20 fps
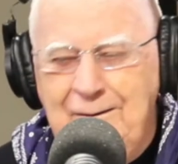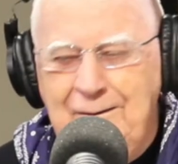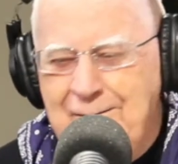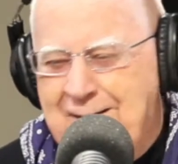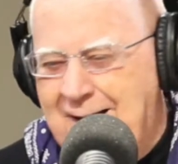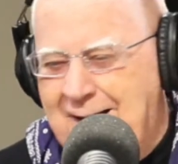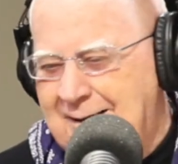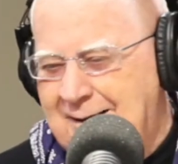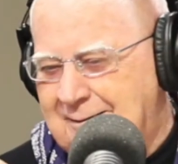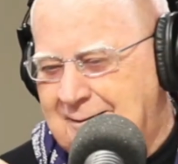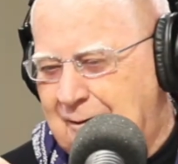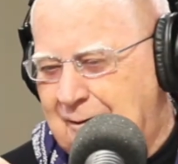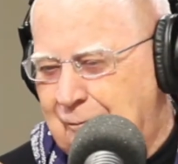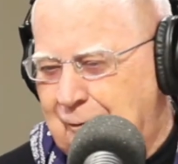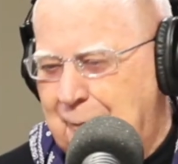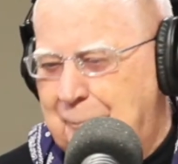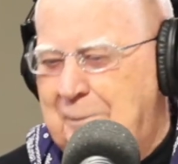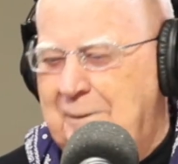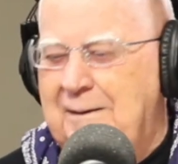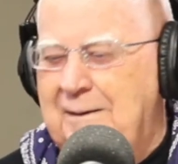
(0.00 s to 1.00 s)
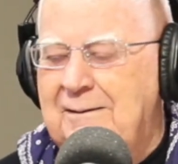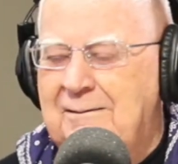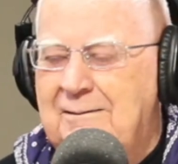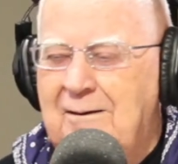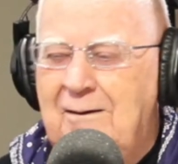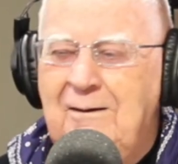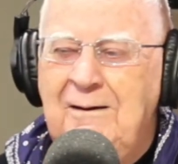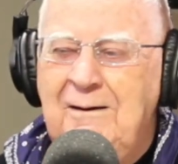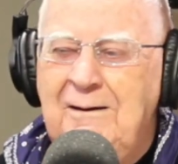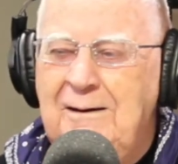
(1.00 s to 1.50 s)
guys are ripping us
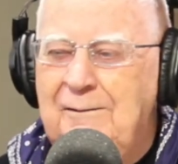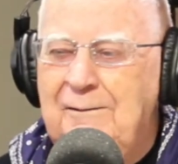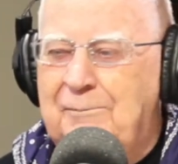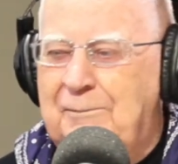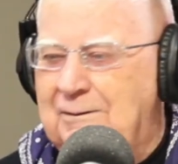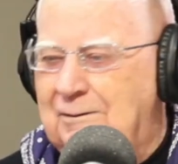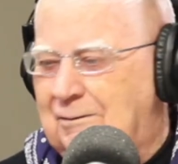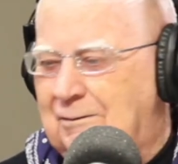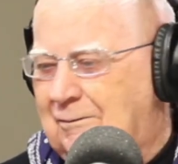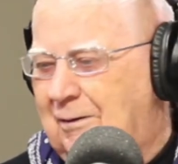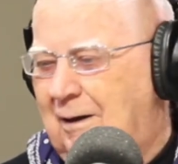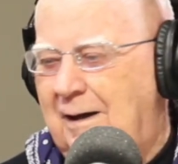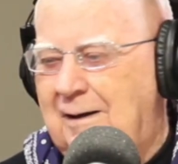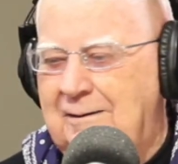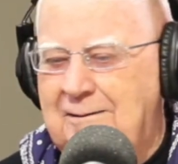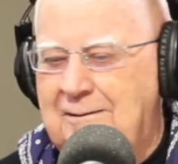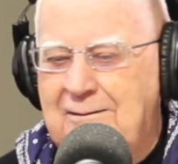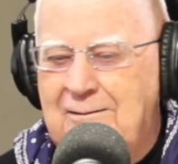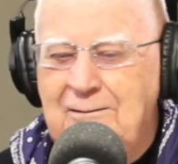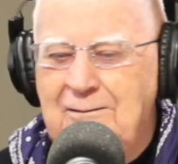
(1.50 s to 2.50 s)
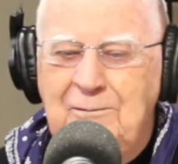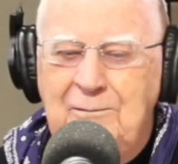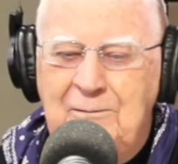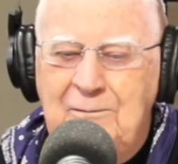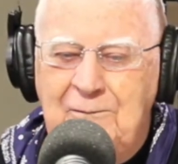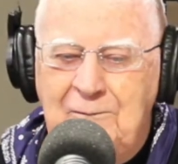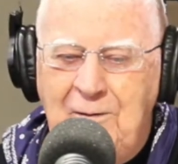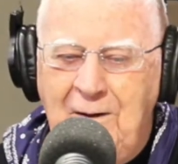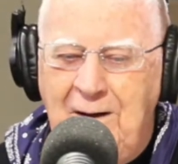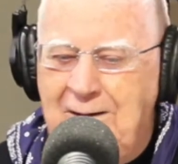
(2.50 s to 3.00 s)
off. This
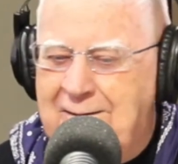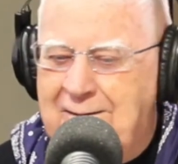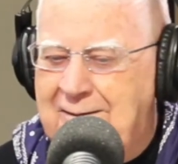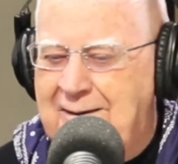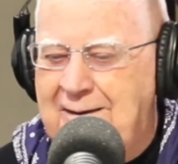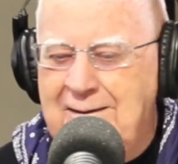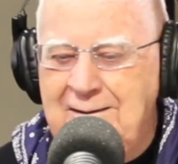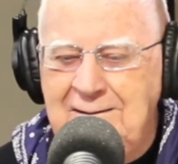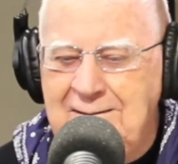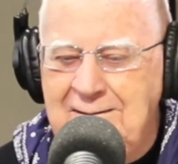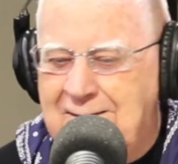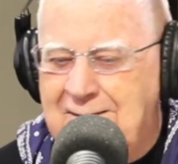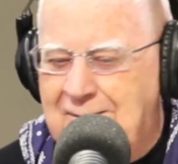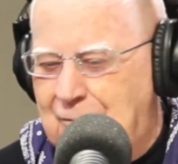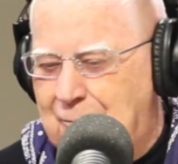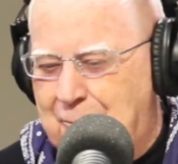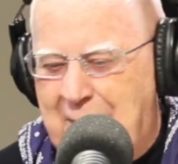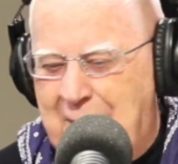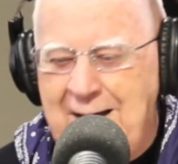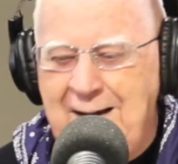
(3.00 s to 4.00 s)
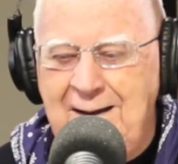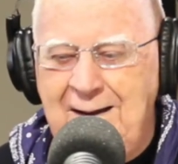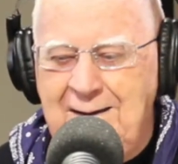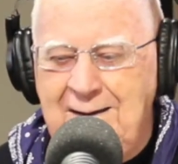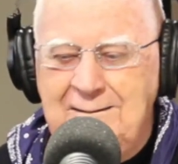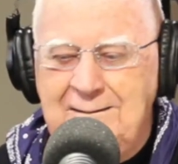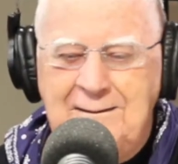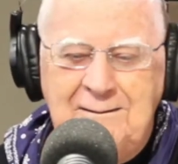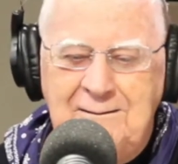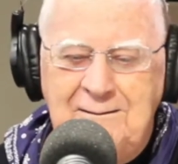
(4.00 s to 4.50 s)
quality is
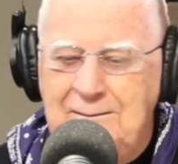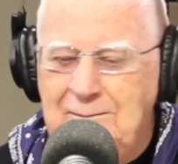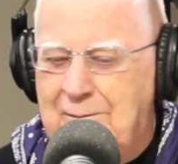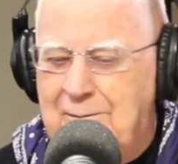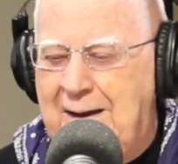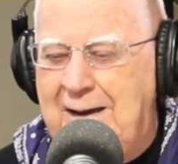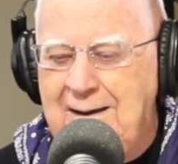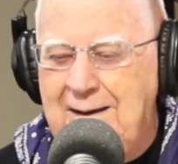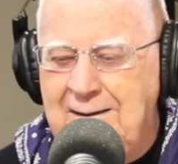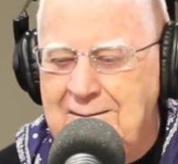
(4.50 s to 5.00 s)
bad. This is bad.